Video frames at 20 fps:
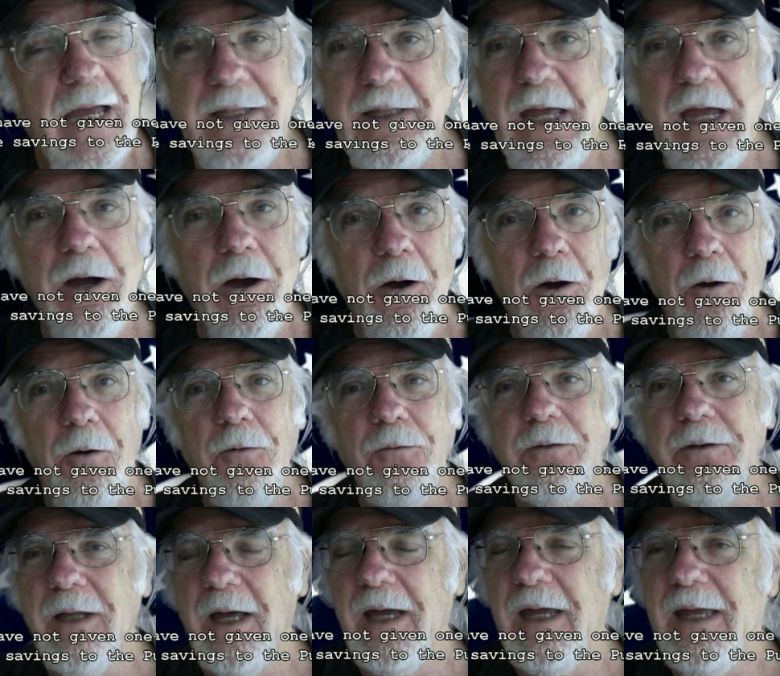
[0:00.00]
And they
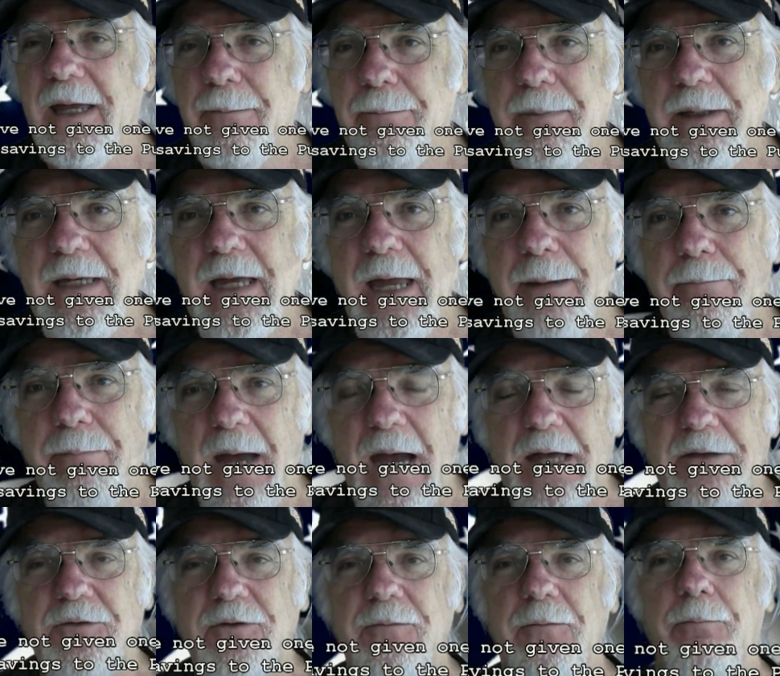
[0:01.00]
own the NBA
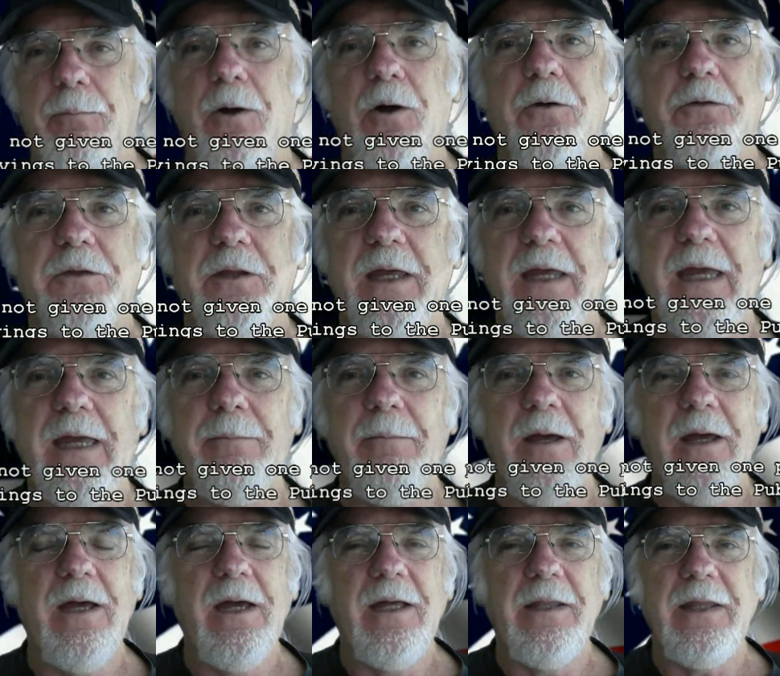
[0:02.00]
basketball
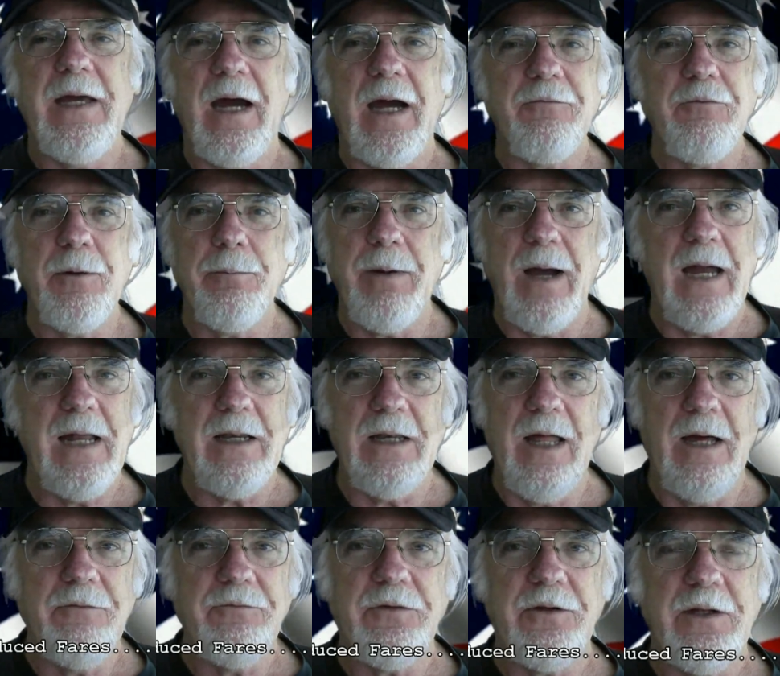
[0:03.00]
team that everybody
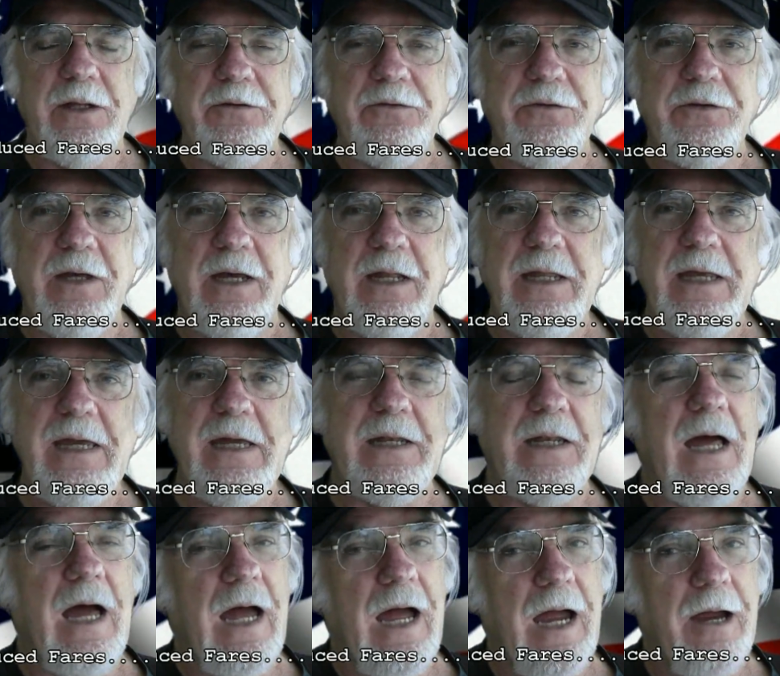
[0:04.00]
loves in the city
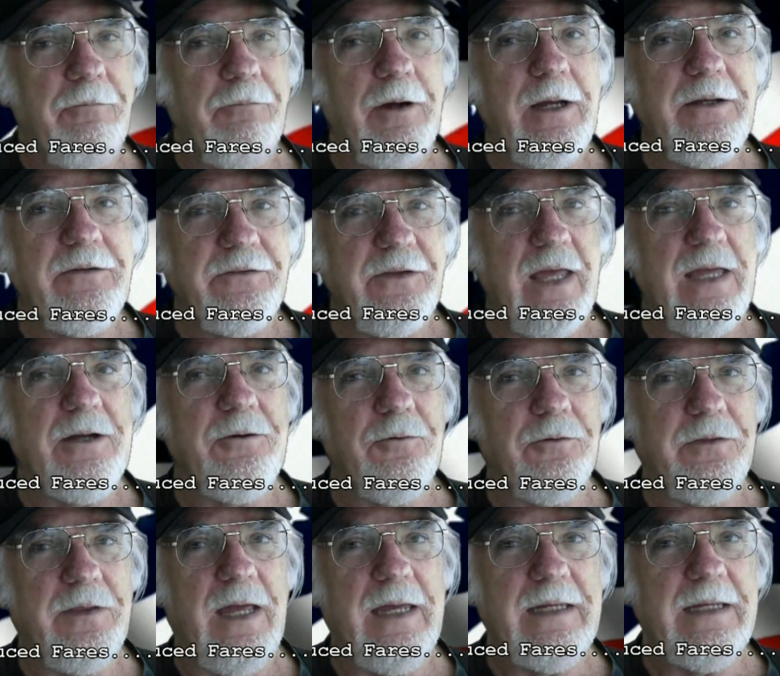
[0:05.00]
and every
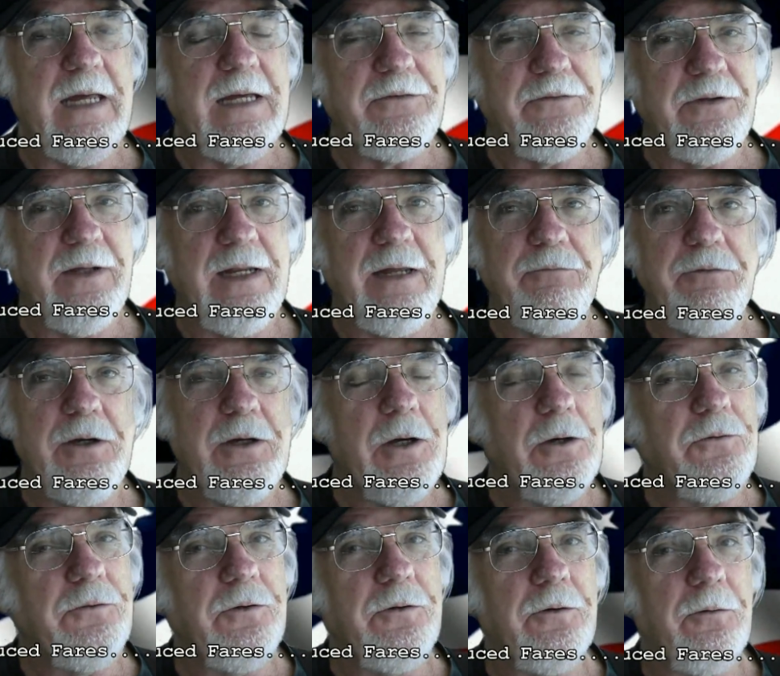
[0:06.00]
single thing in that city. If you
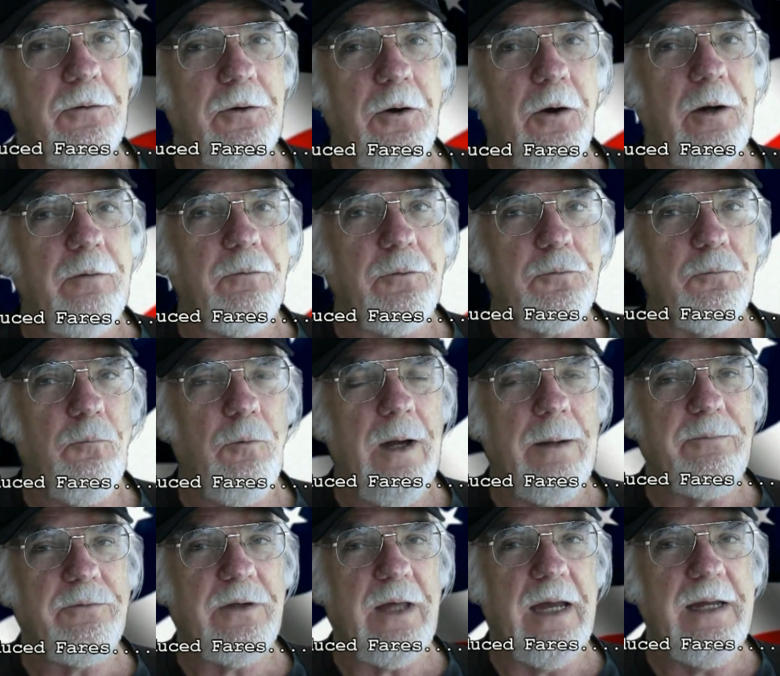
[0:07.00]
go to the Carnival's
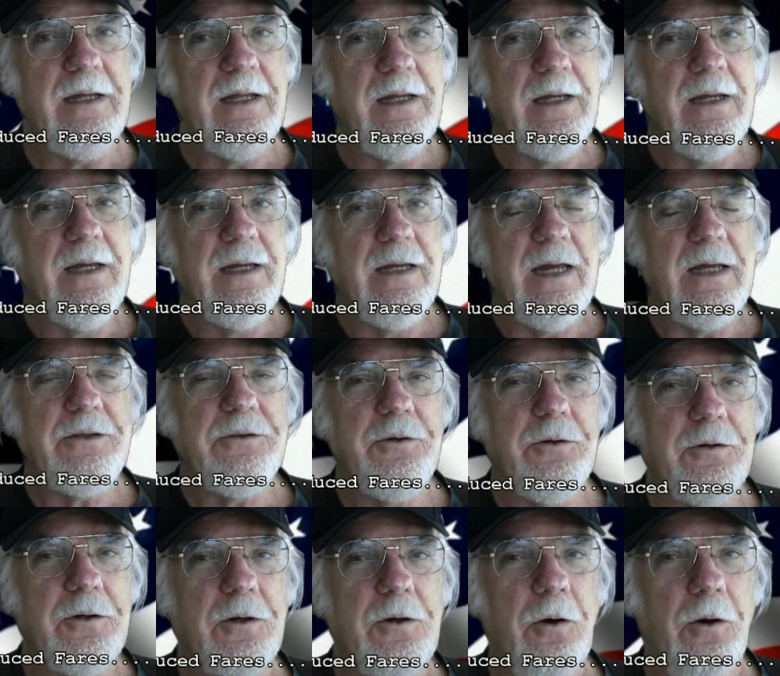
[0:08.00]
website and
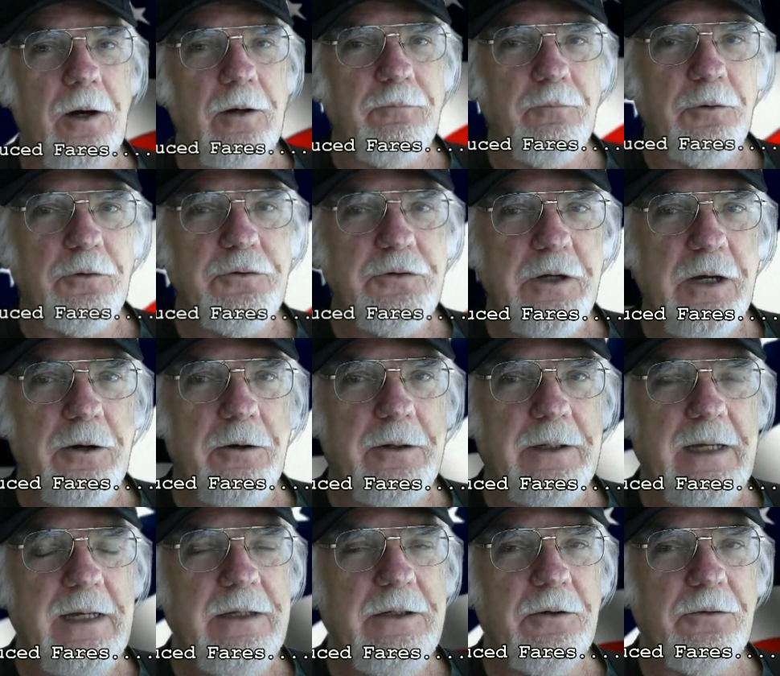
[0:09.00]
to the Carnival
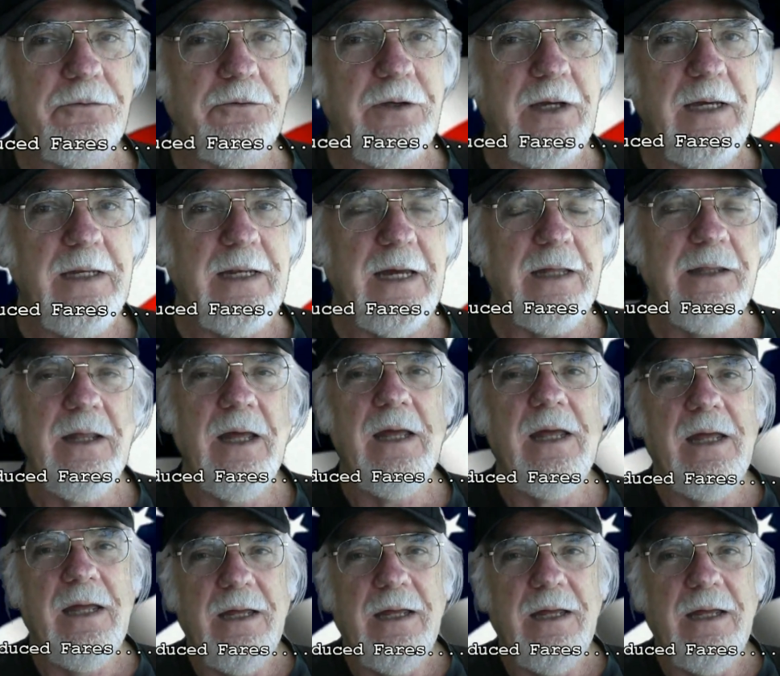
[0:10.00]
charity, you'll see that